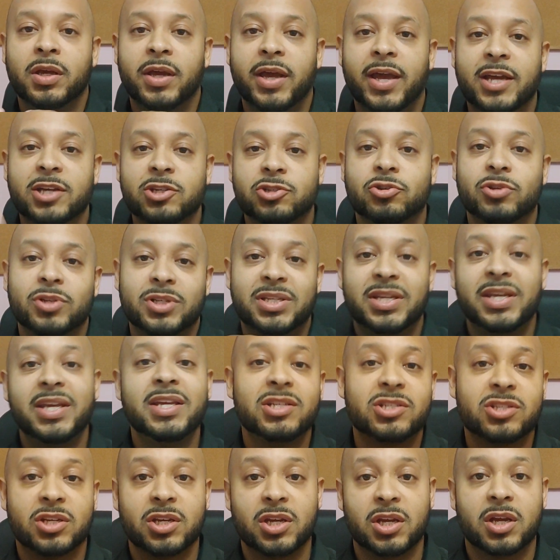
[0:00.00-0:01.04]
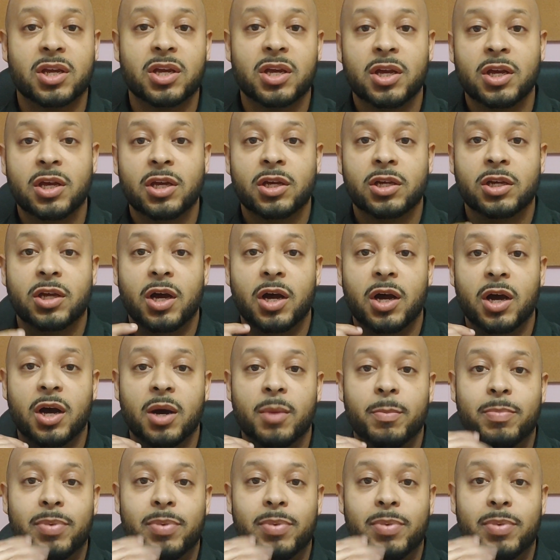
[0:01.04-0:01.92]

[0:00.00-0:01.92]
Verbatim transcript: and strategic uh,